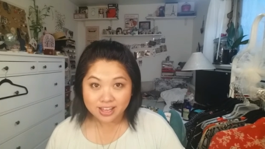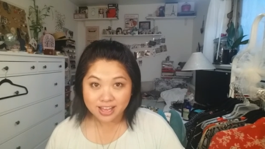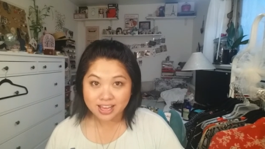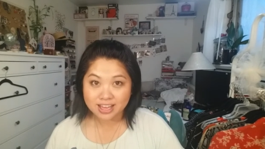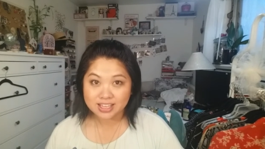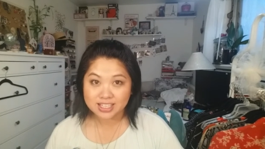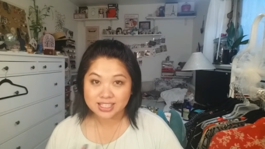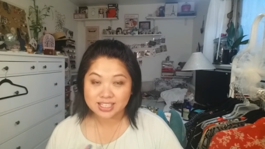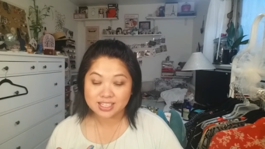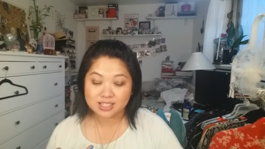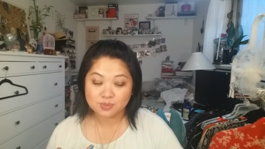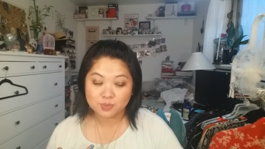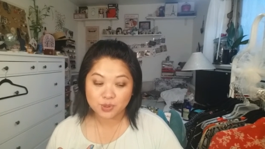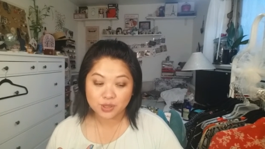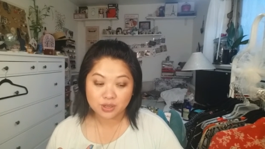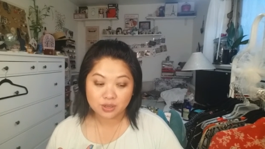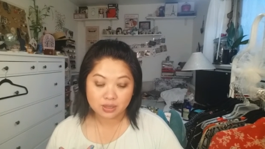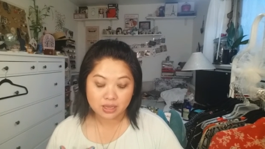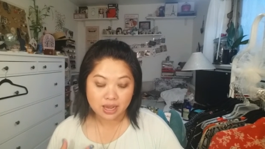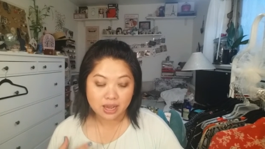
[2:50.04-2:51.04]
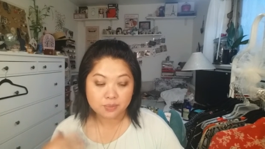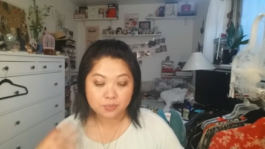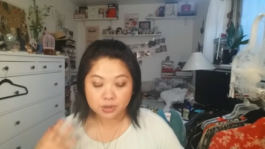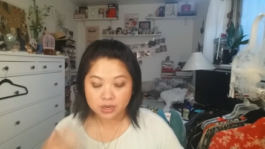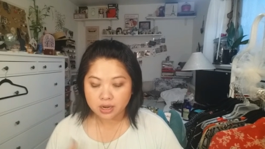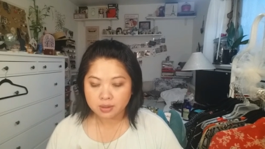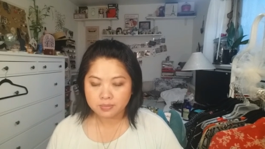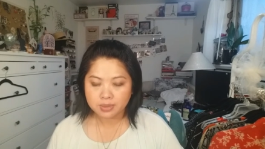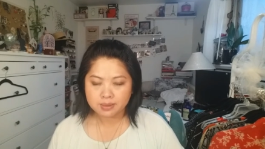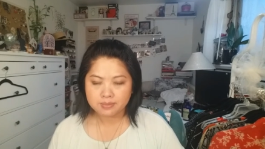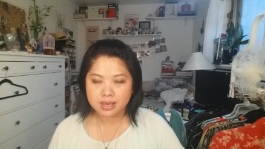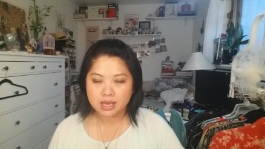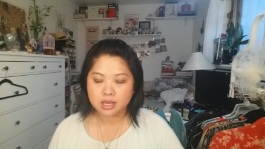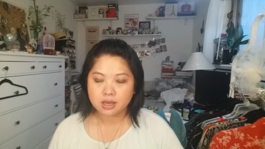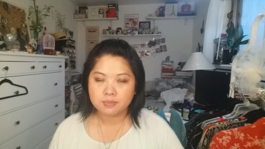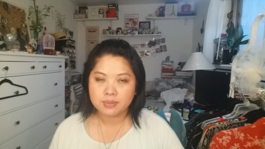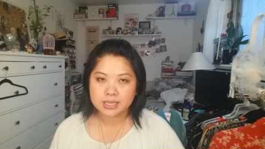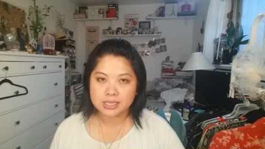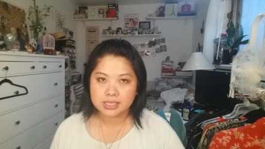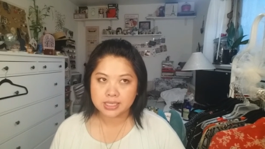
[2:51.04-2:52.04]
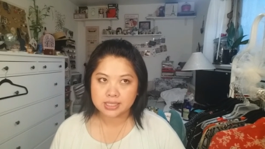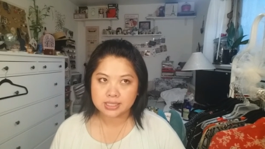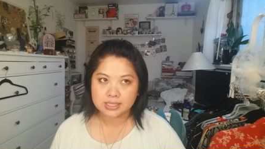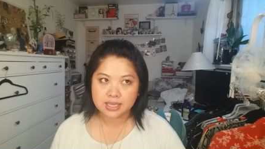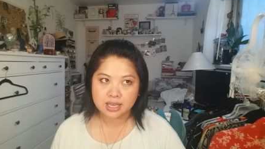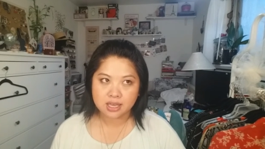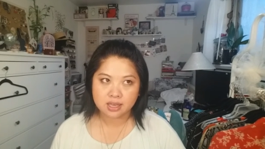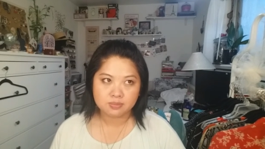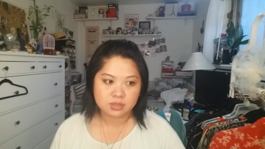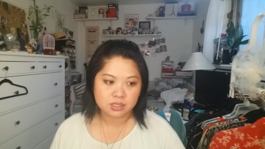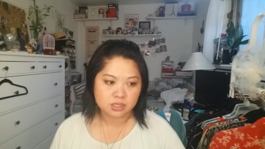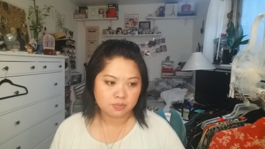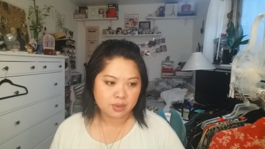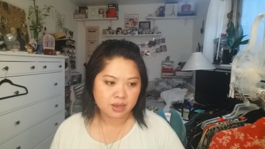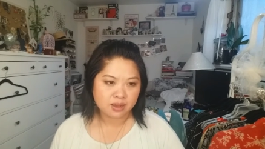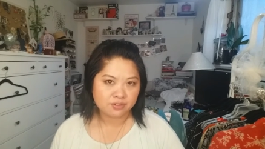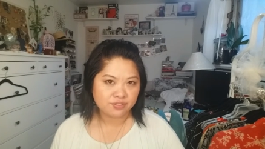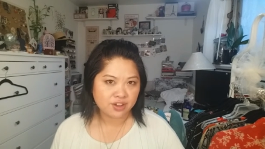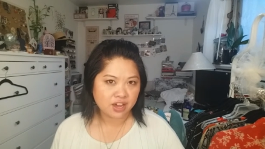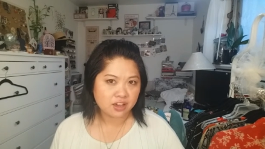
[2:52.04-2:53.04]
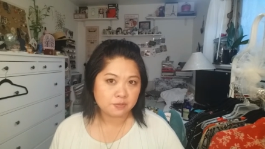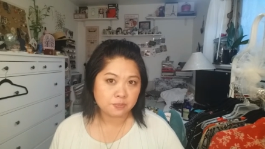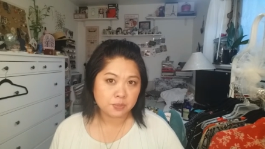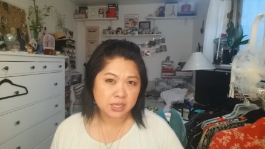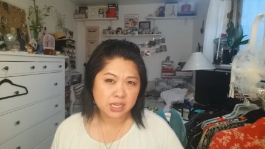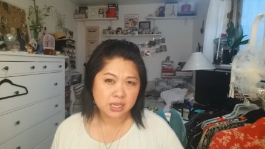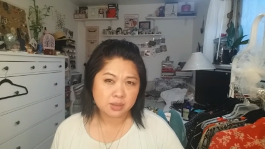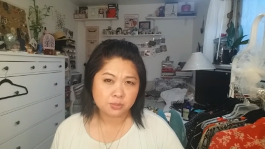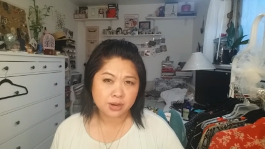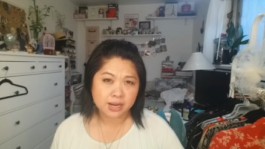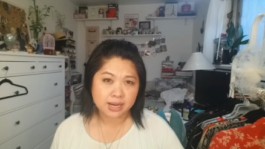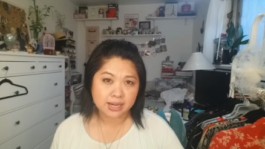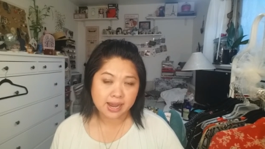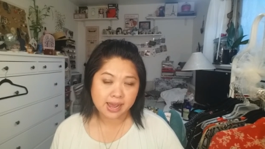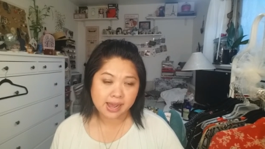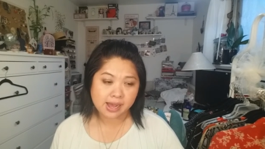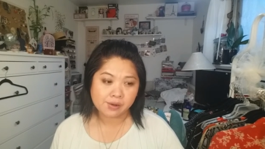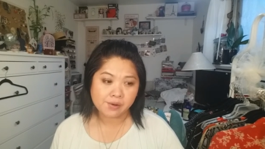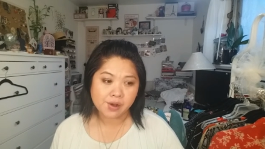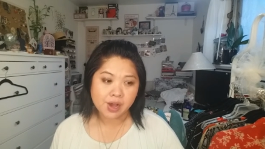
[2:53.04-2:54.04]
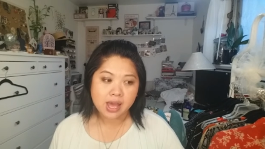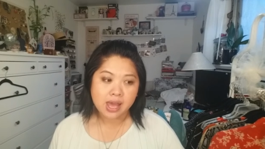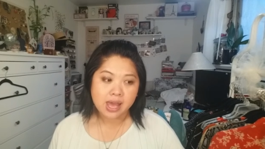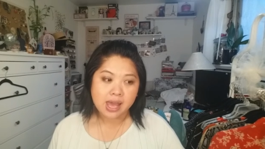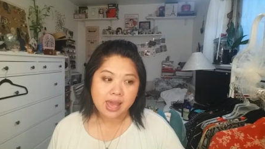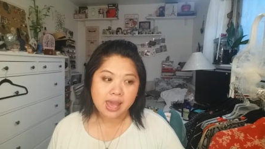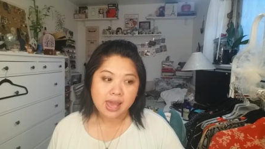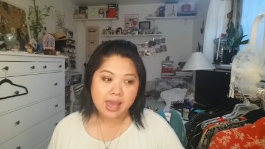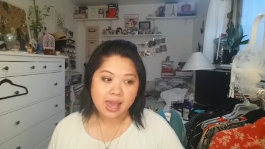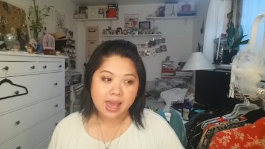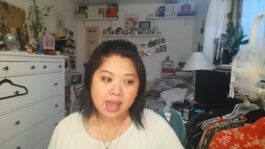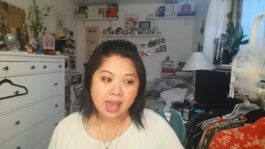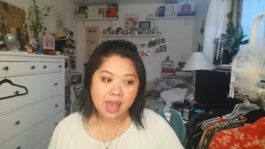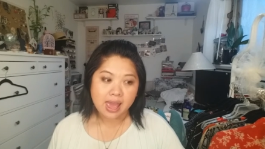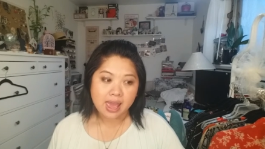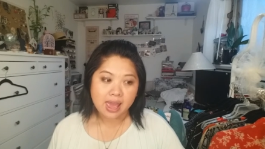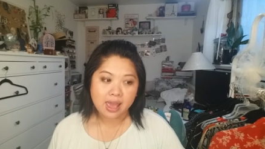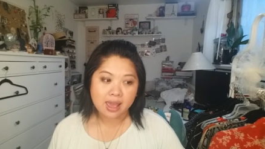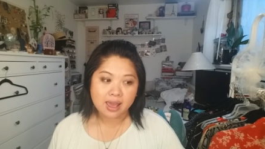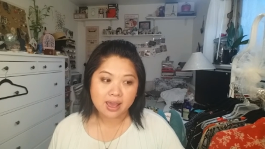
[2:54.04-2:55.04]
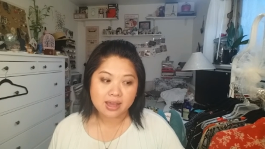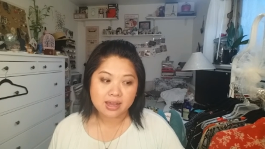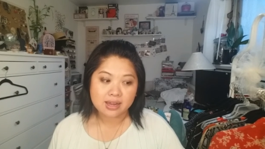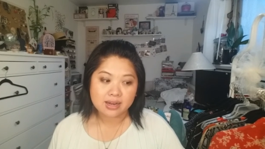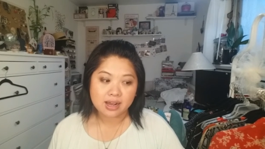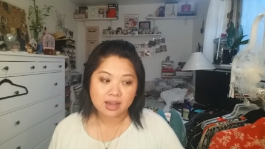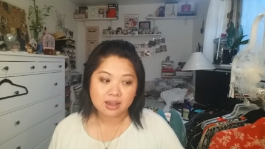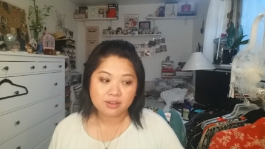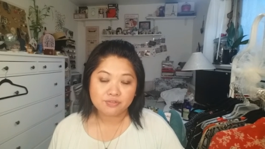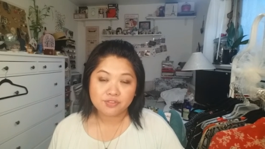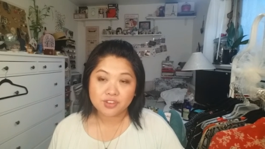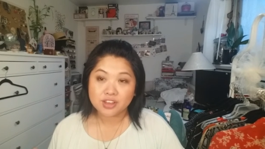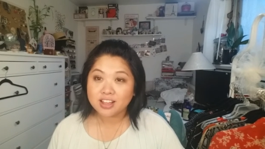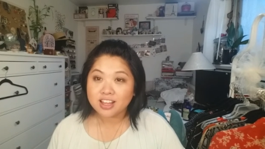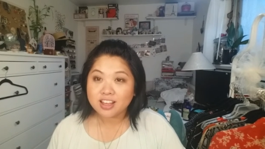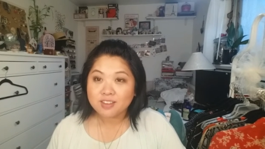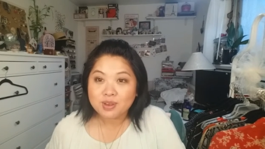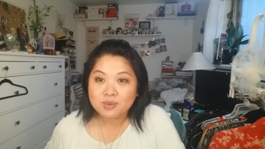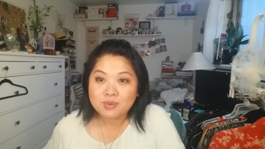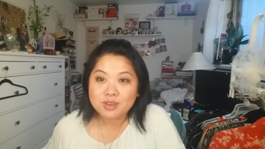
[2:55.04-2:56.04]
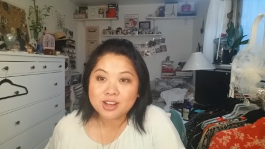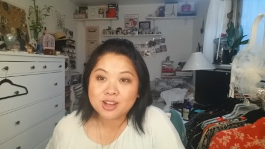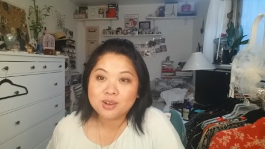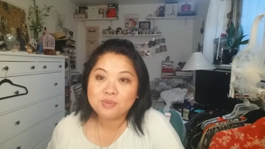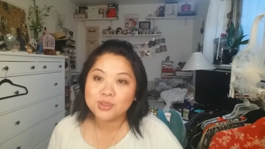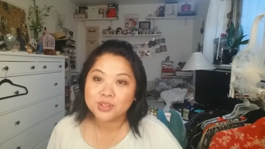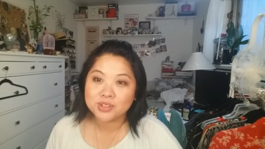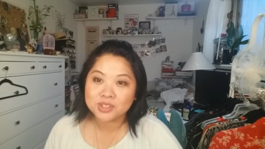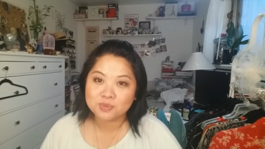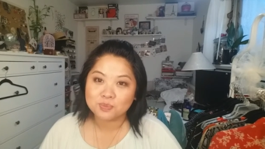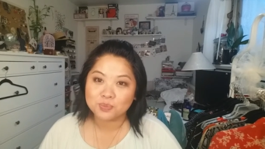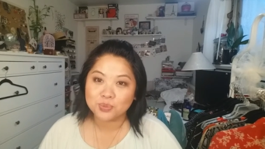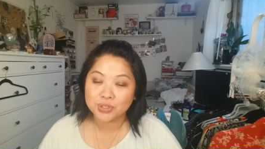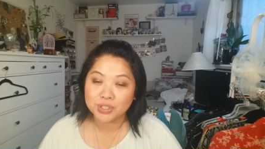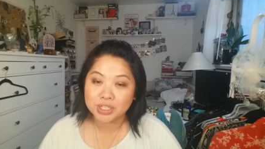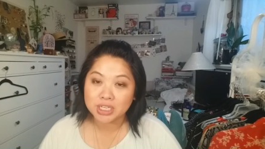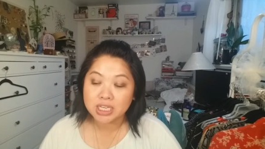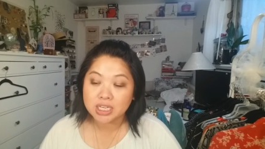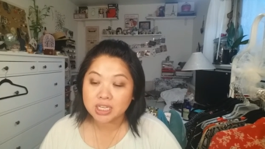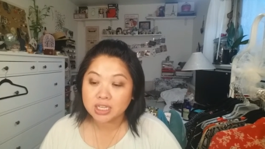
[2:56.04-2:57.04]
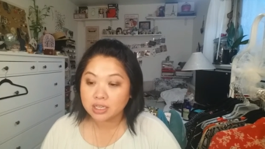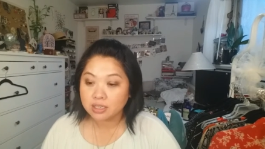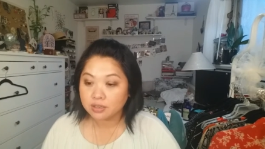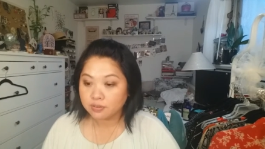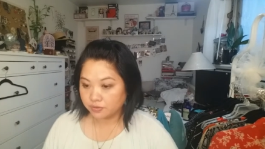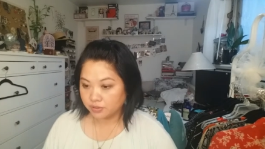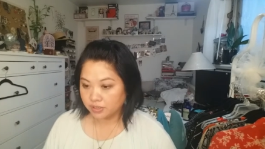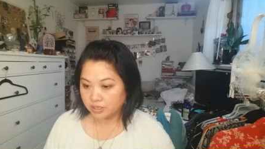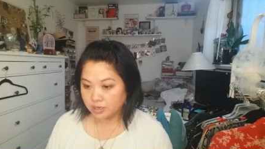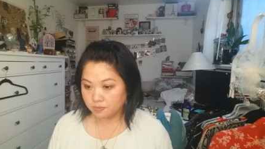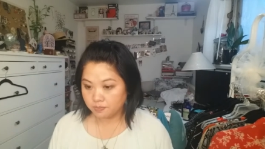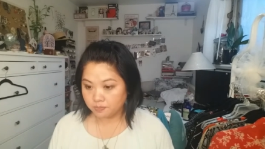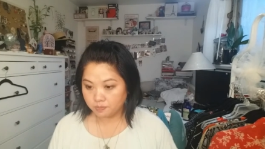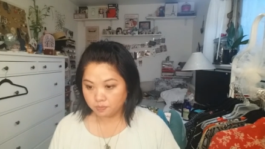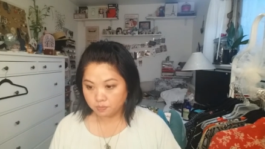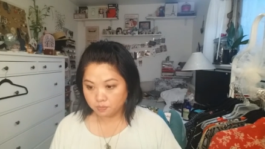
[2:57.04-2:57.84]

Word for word: like since put I put on my makeup at 6 a.m. it's about 5 p.m. right now and I feel like my makeup looks pretty good for it